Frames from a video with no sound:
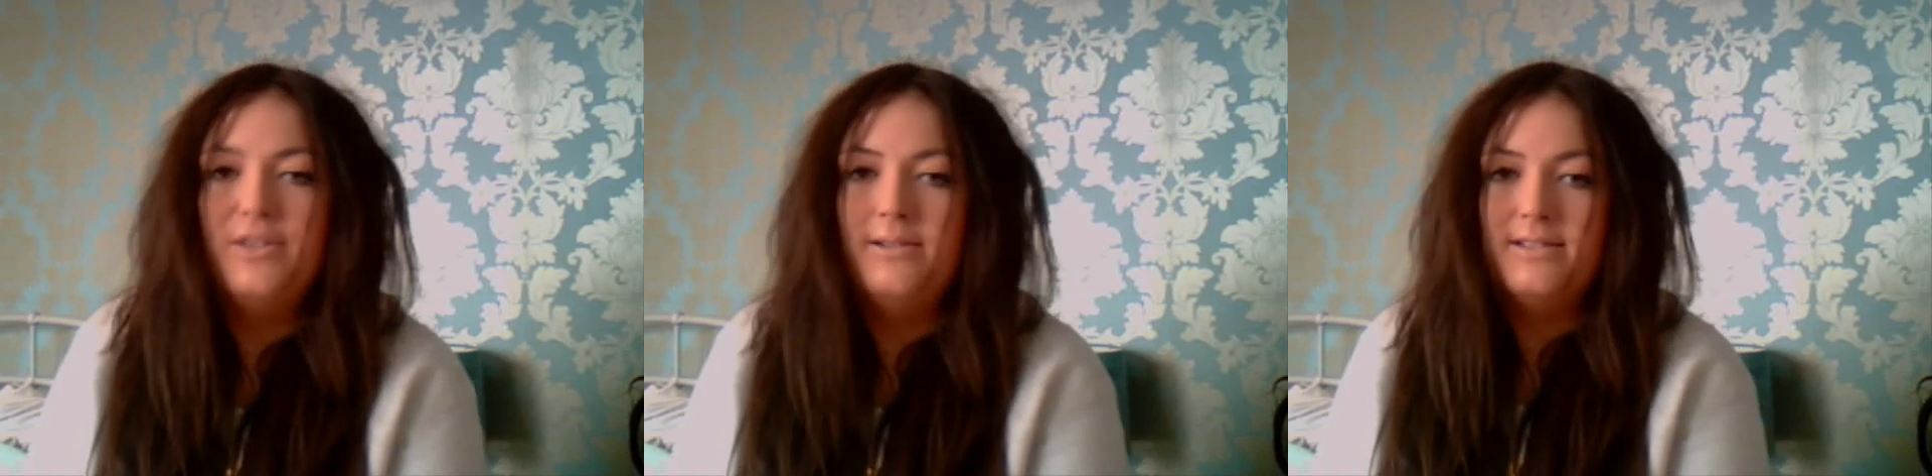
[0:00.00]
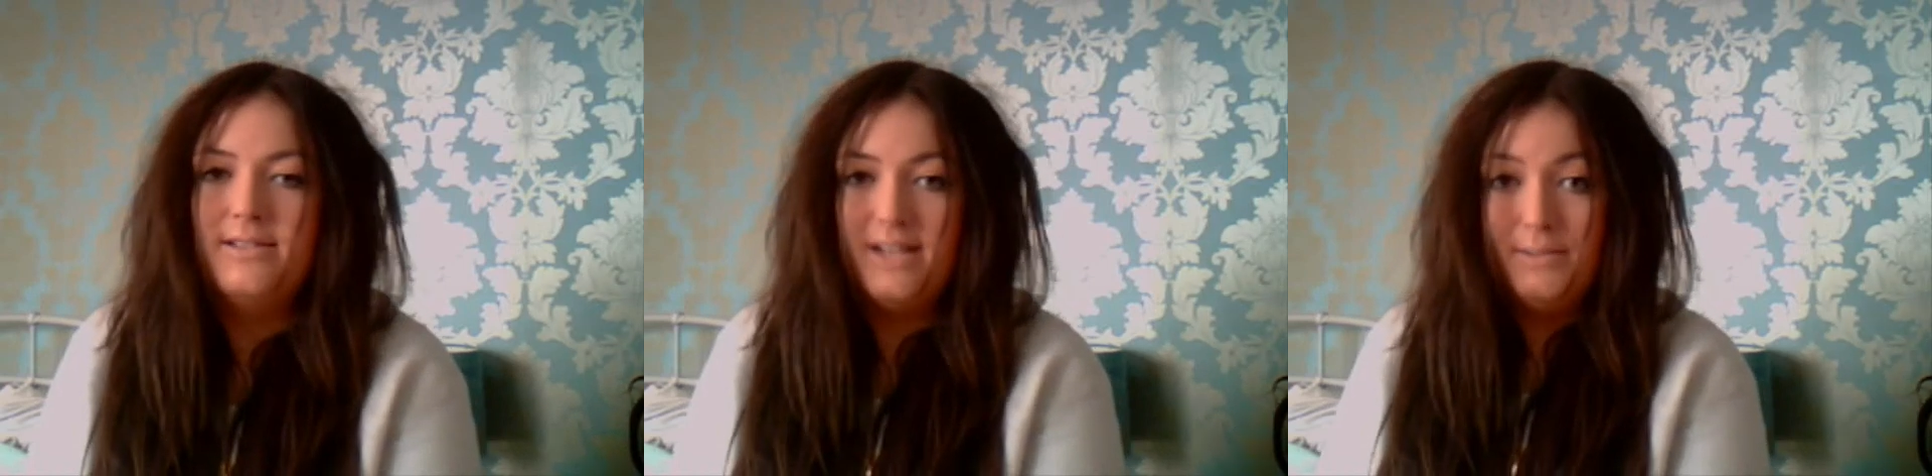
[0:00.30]

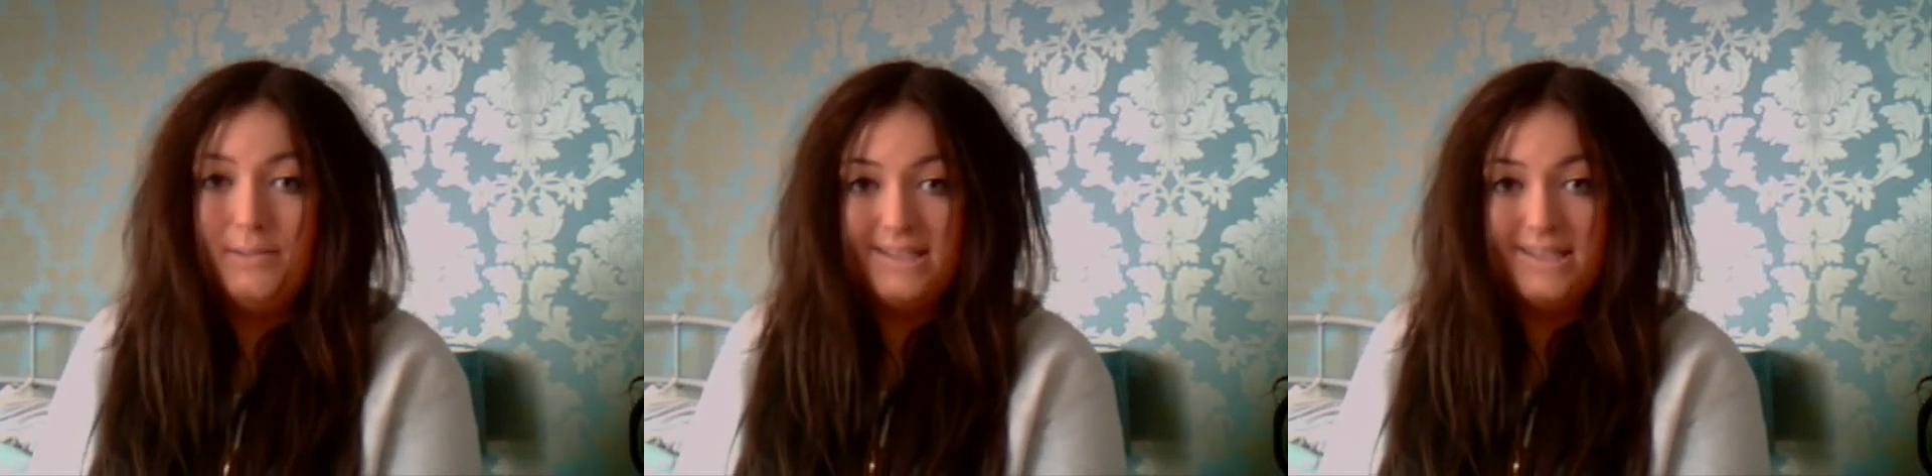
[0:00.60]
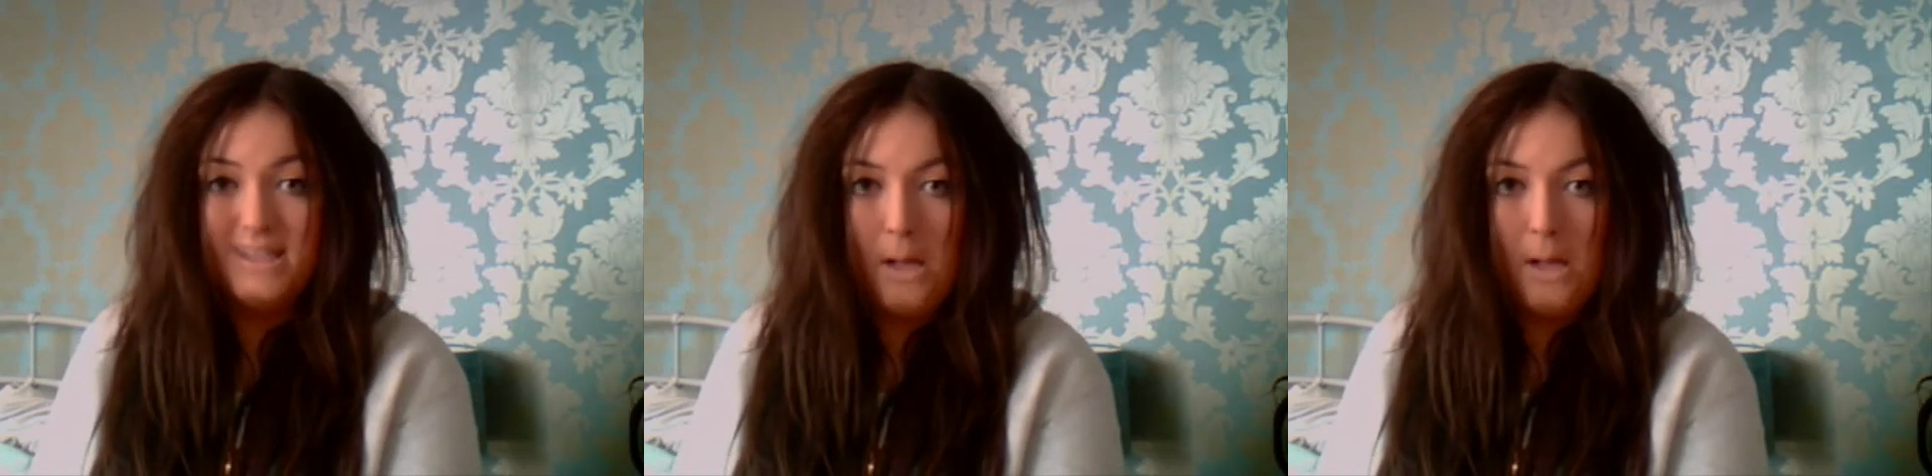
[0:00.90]
inside because
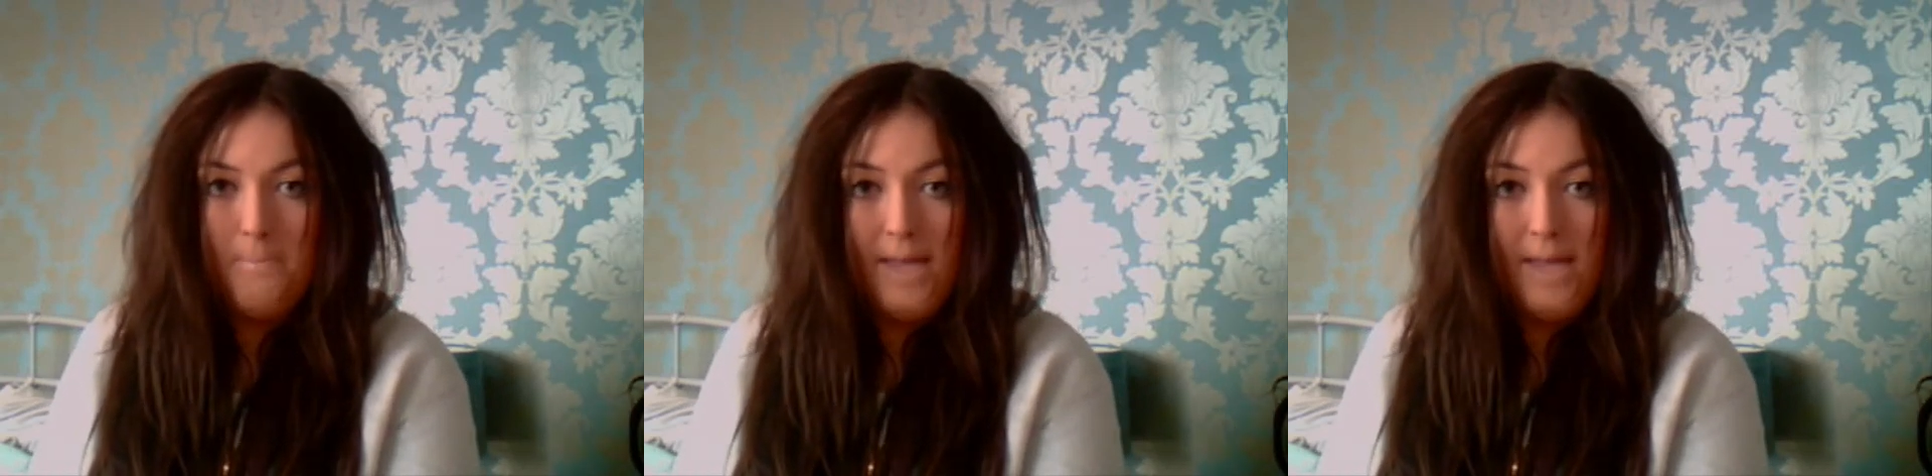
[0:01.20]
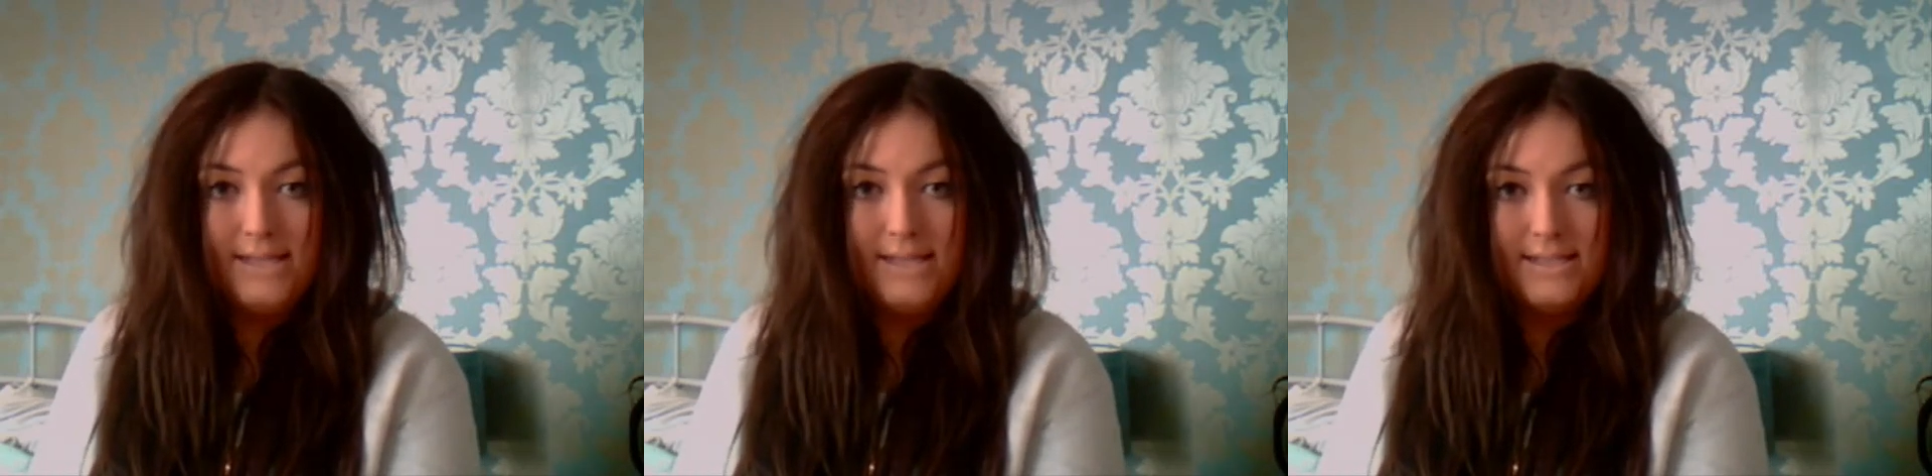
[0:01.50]
it's
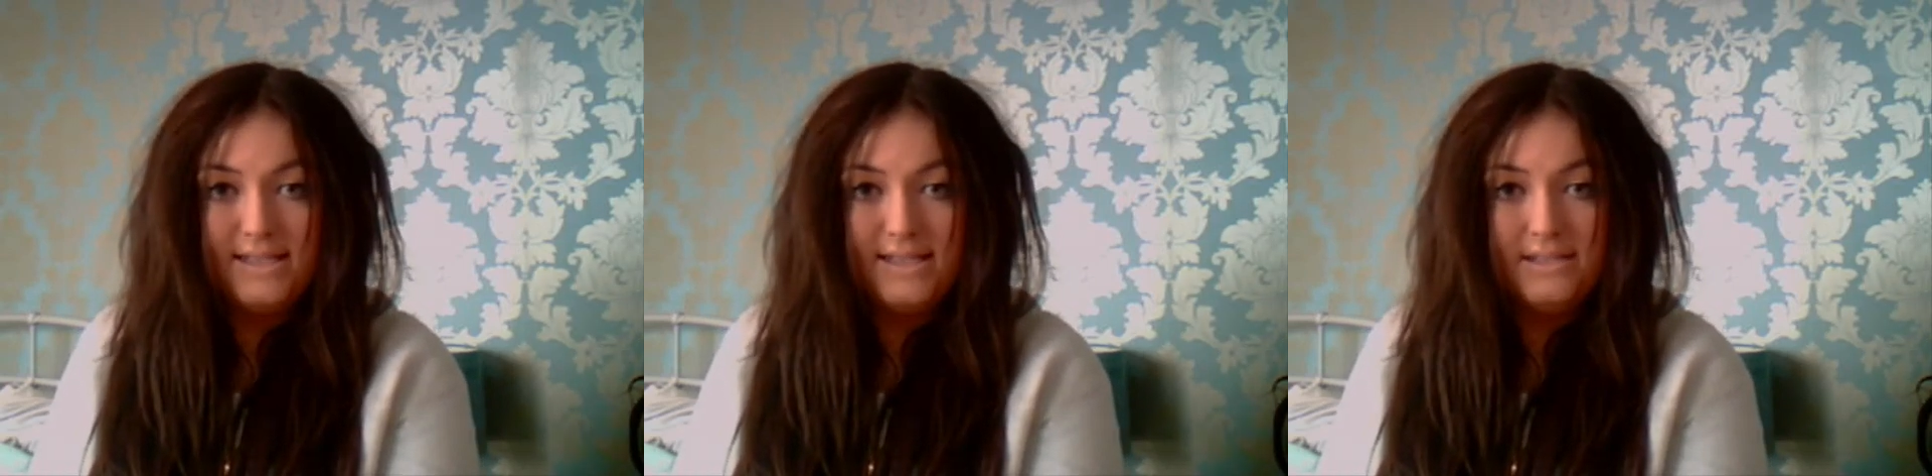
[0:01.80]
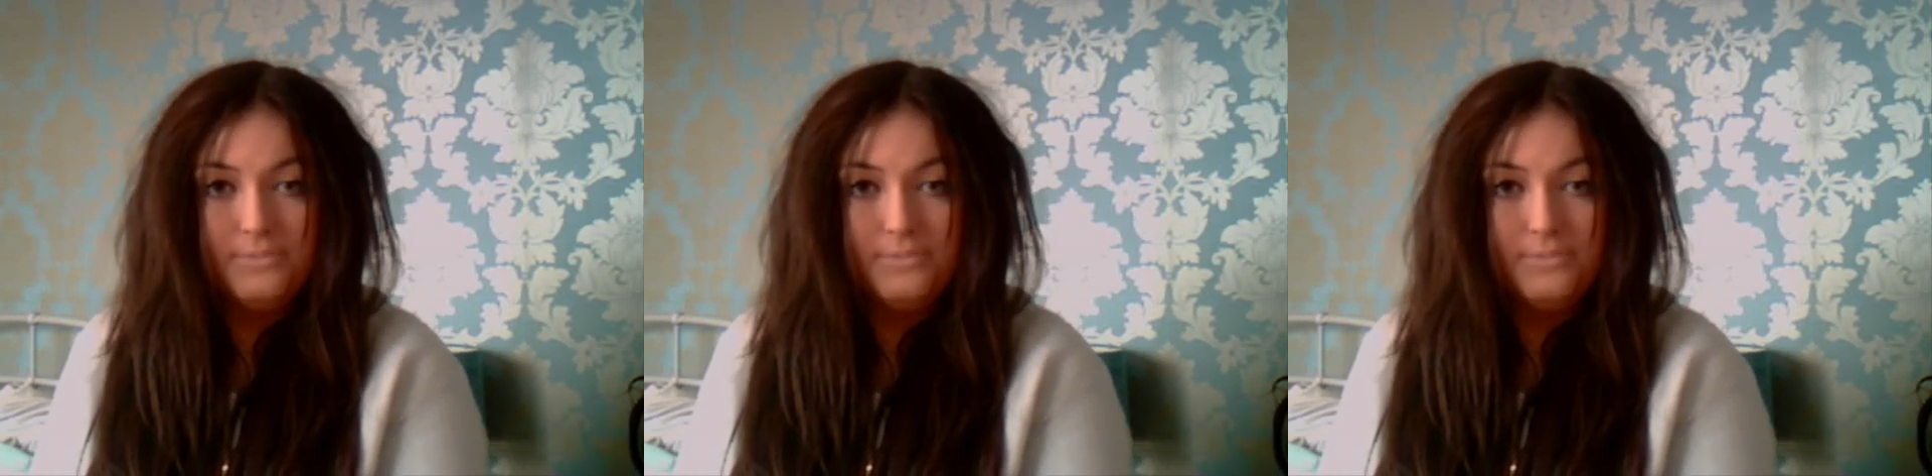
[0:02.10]
amazing.